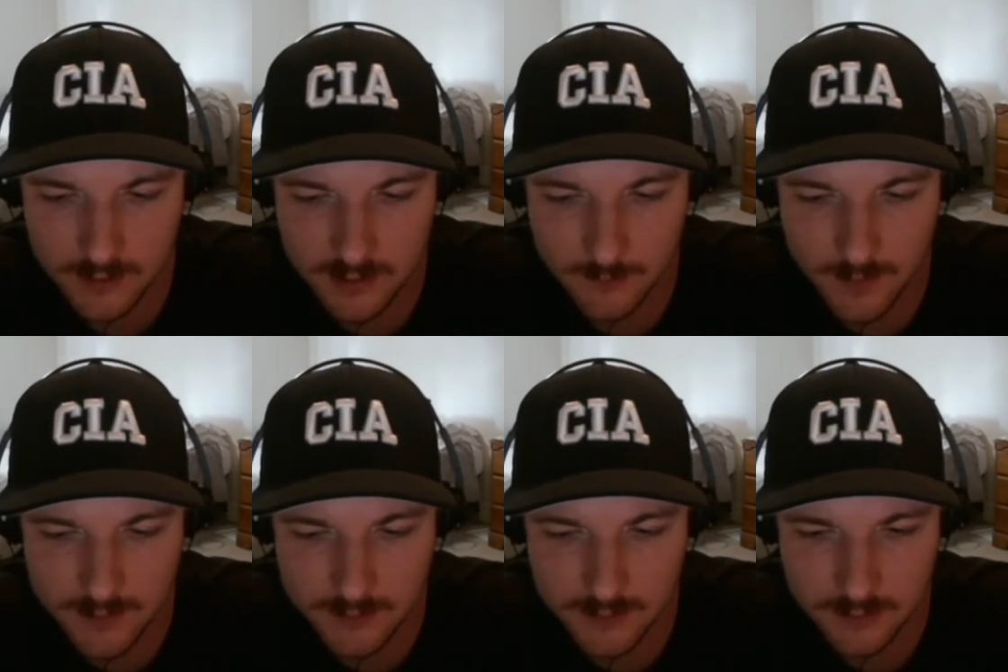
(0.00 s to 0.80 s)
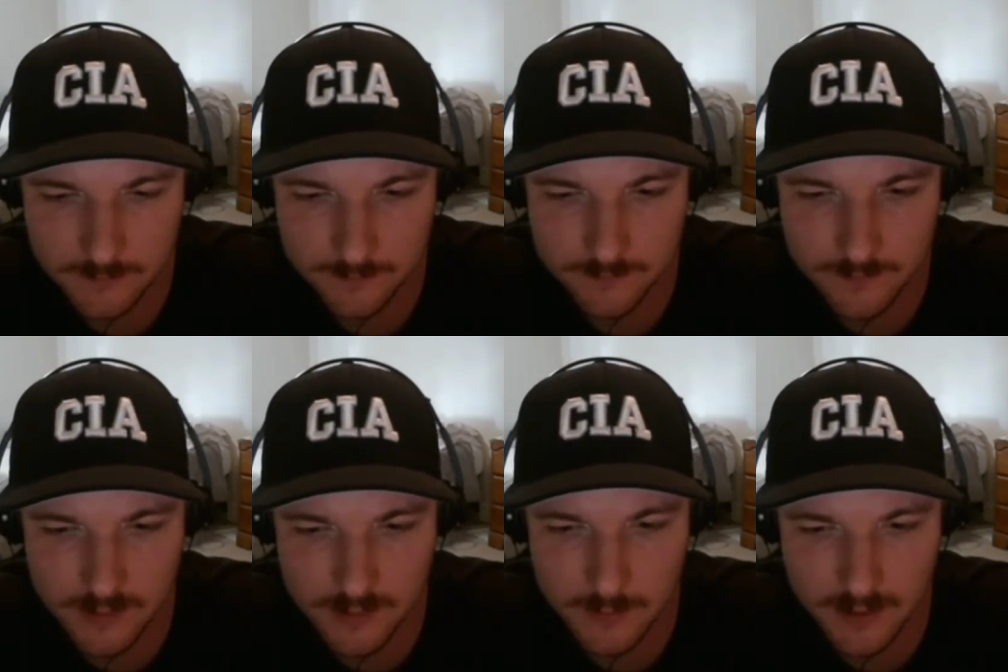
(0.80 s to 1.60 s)
get money to
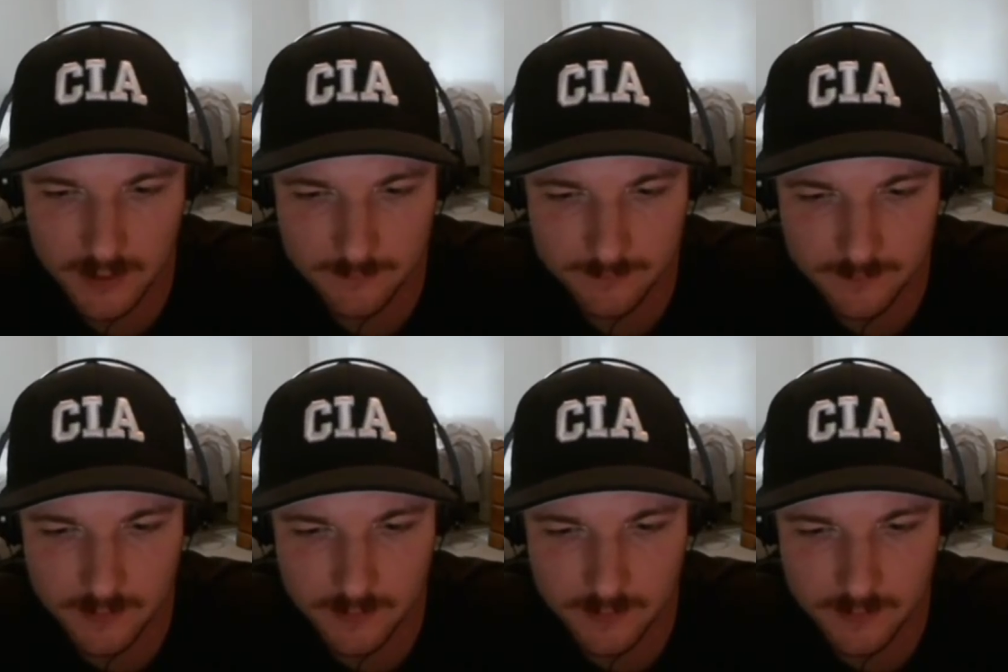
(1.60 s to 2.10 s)
expand